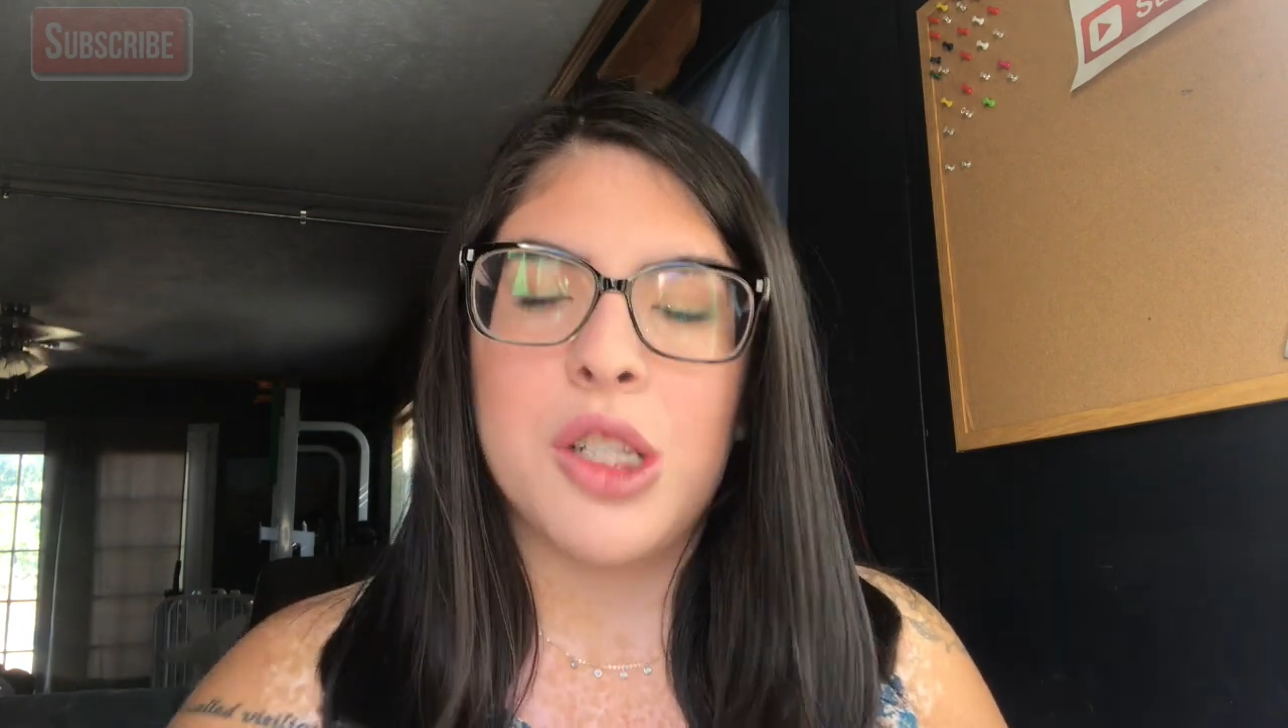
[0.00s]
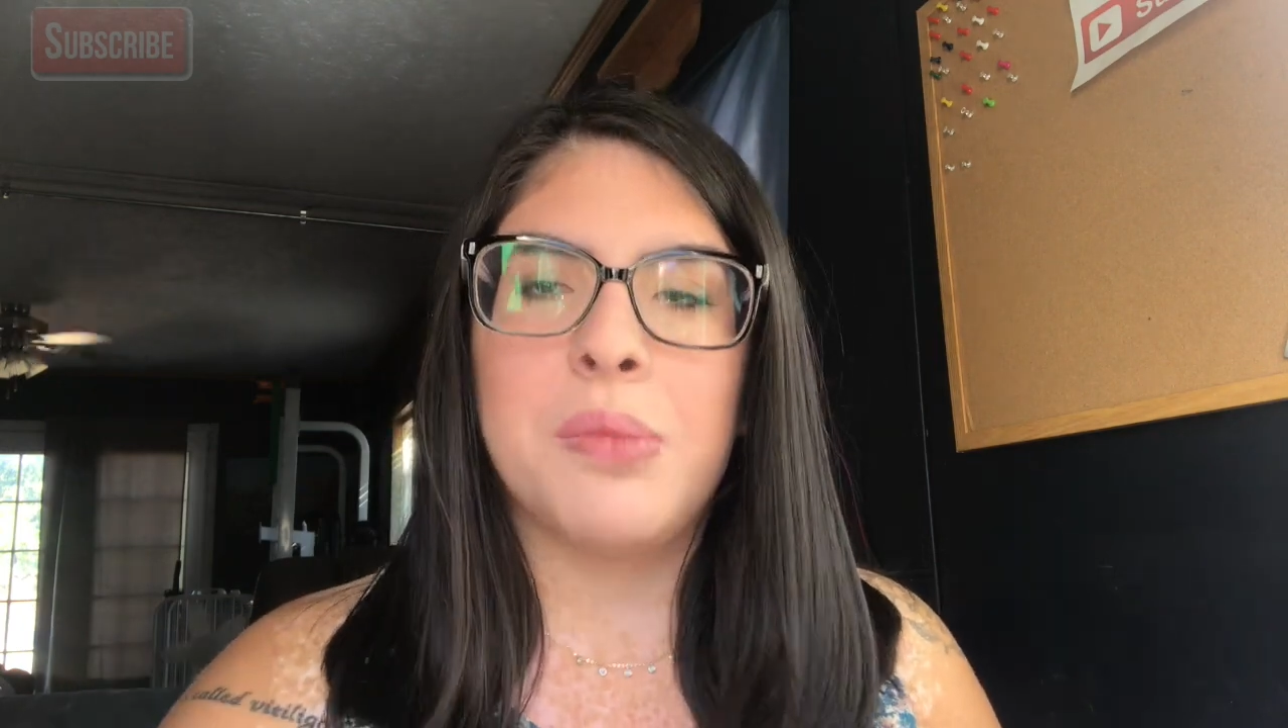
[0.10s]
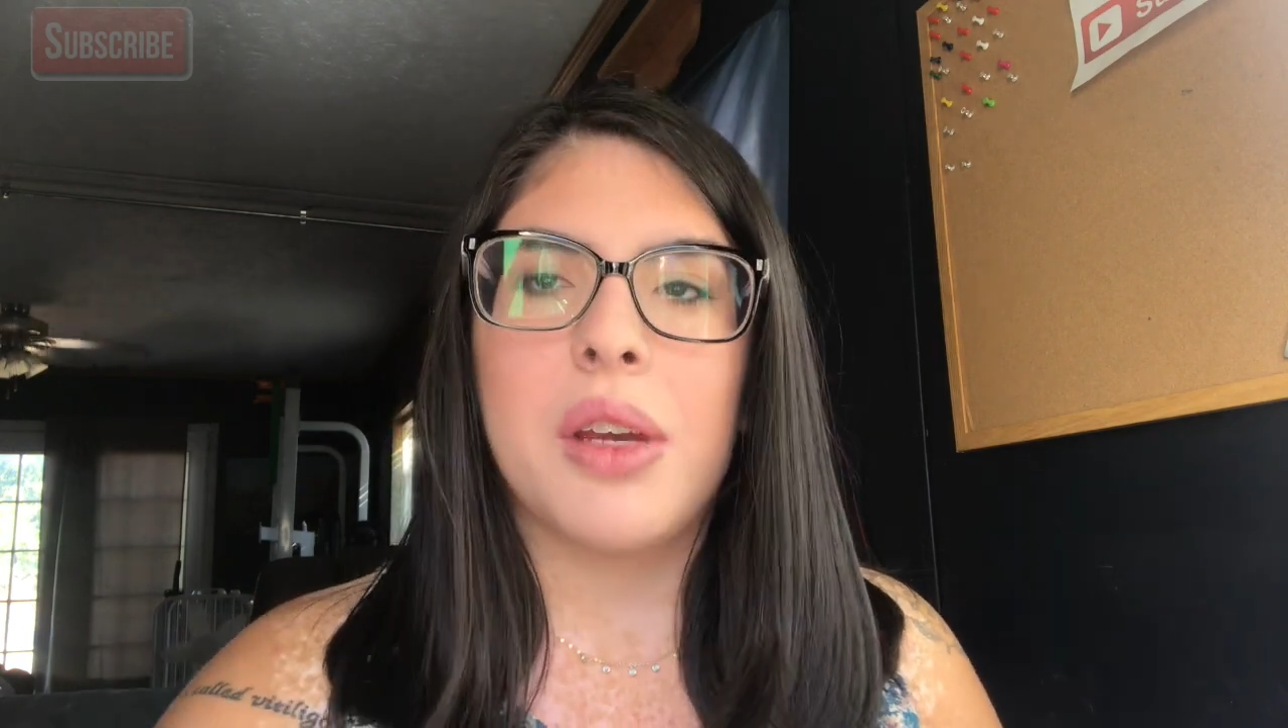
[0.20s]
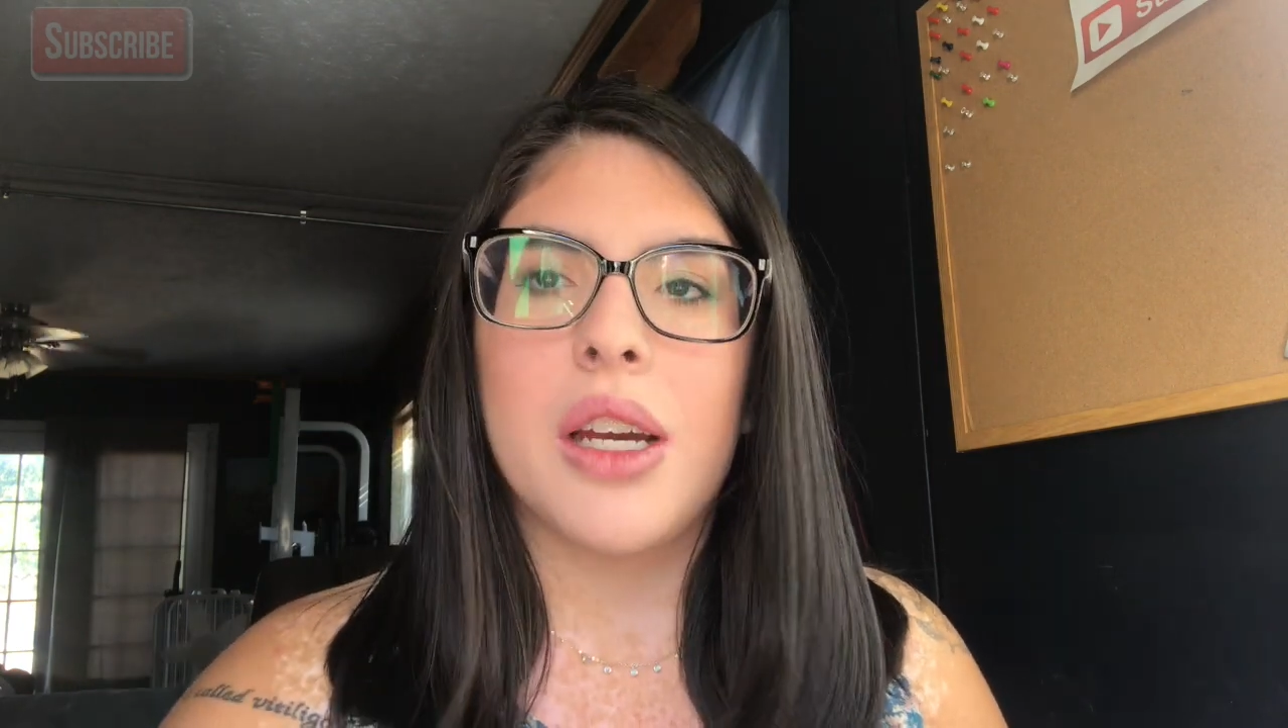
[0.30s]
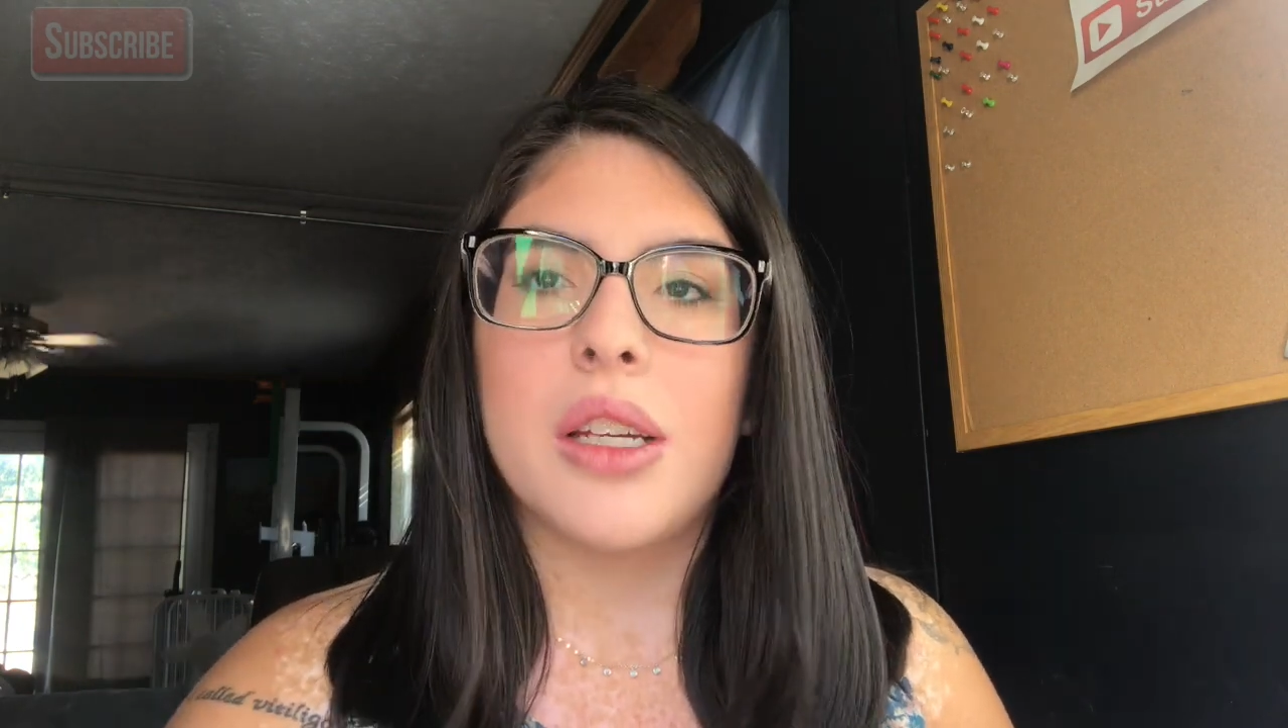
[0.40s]

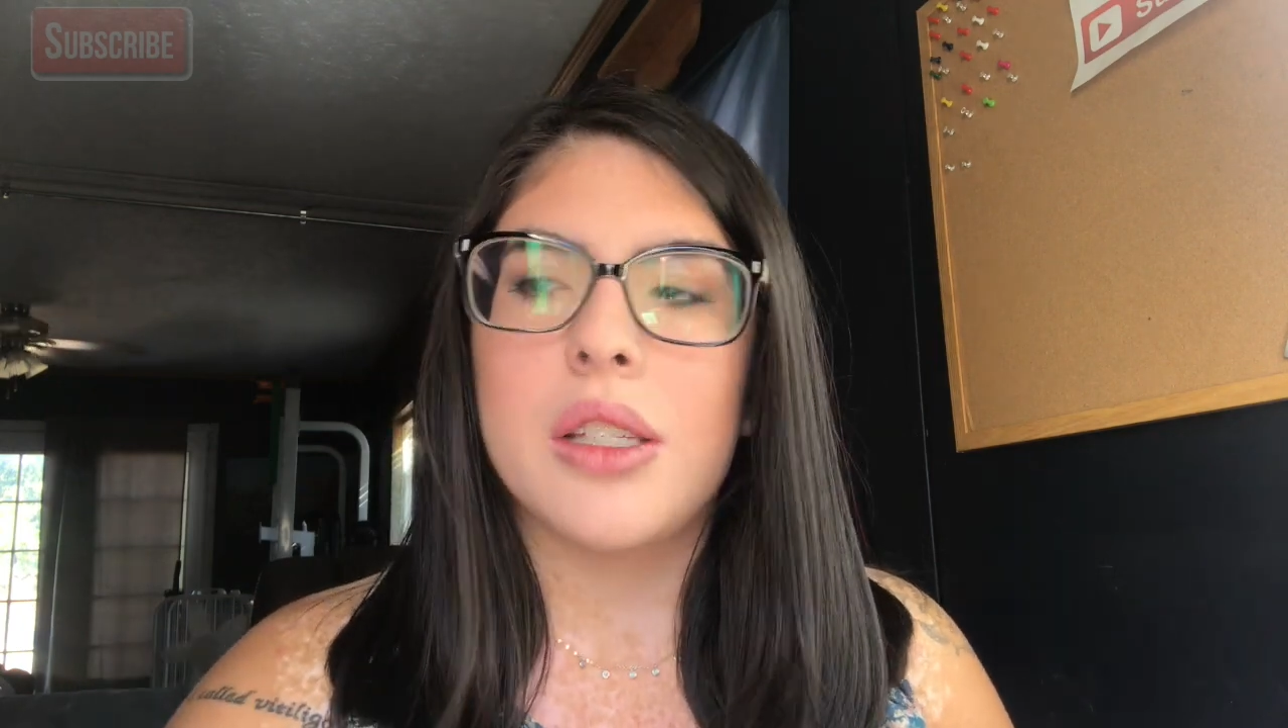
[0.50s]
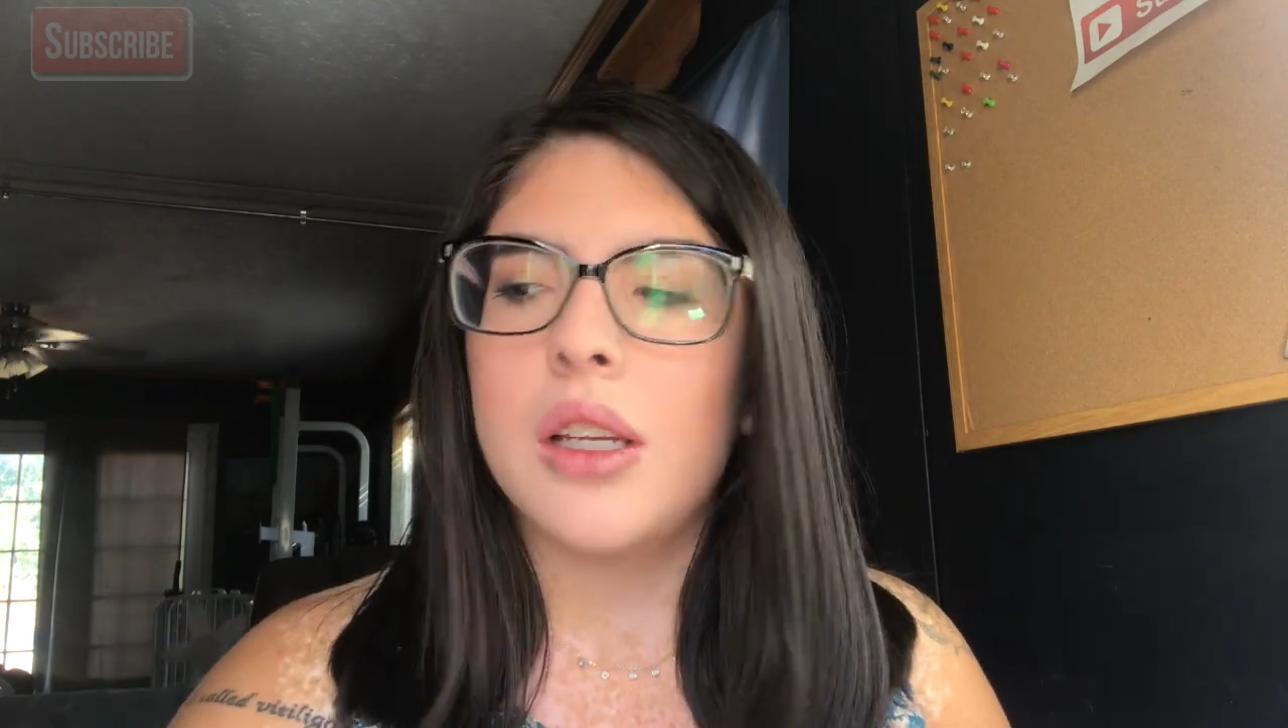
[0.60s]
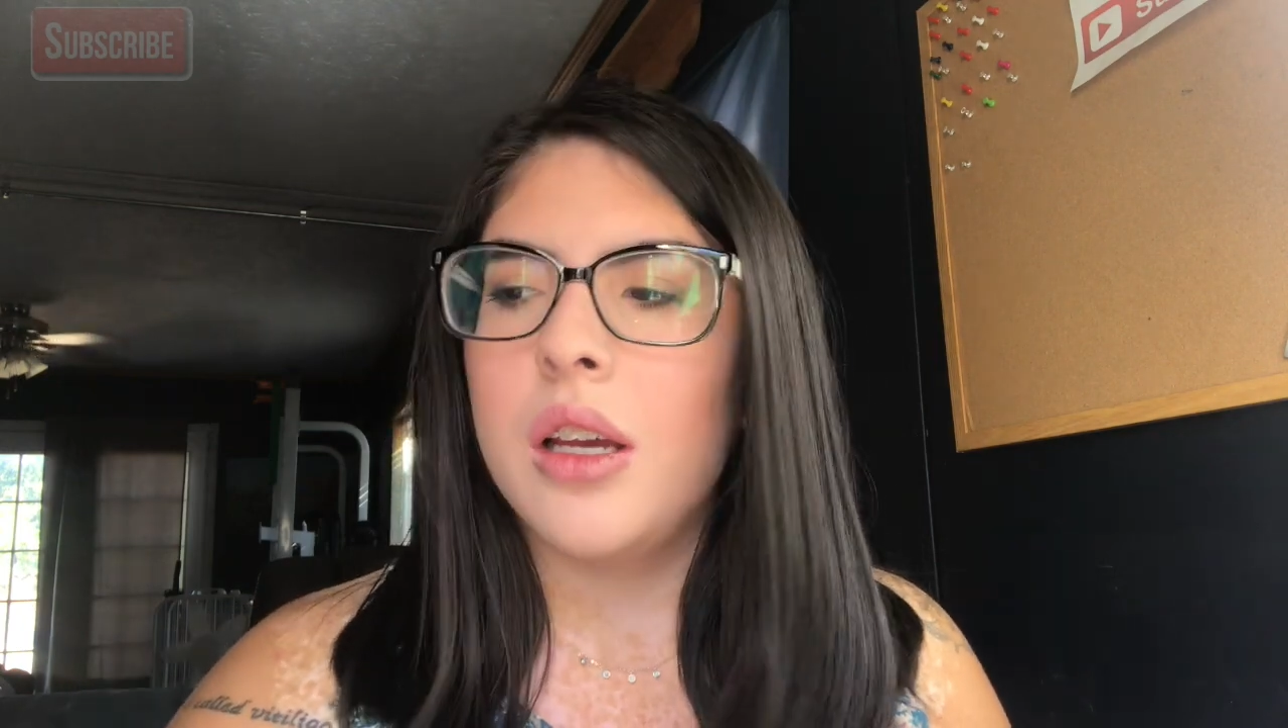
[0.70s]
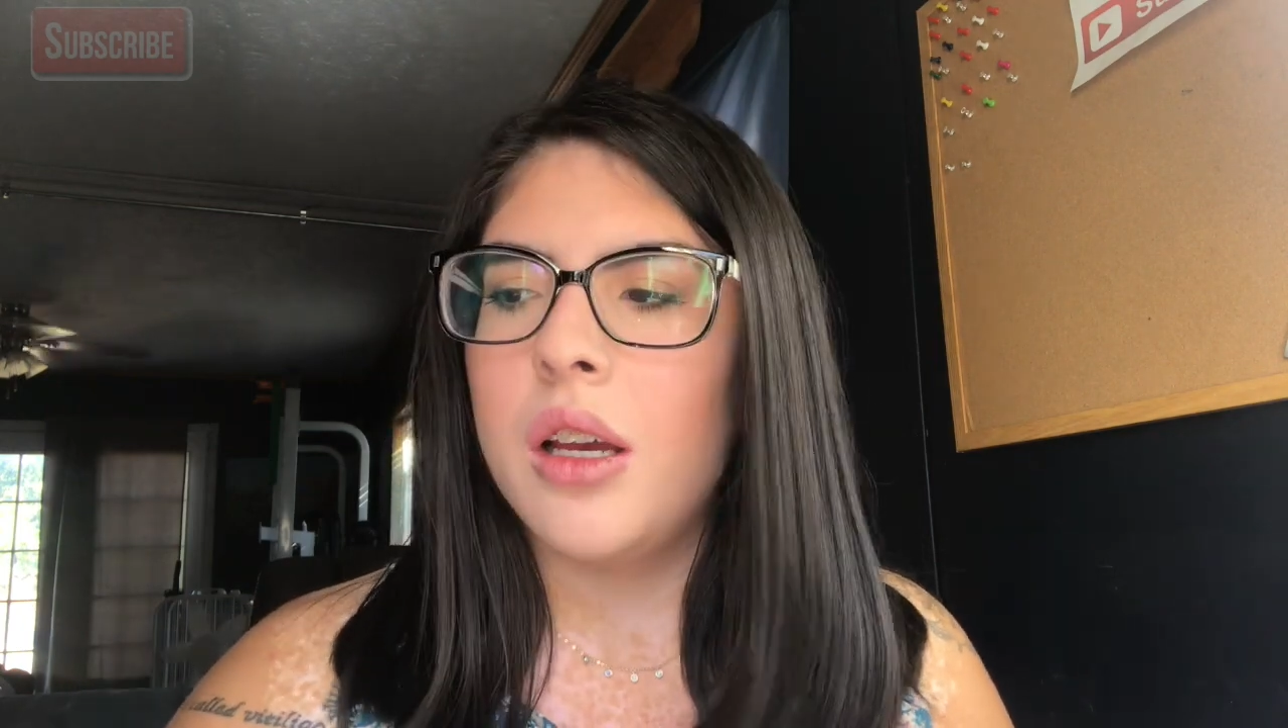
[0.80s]
just because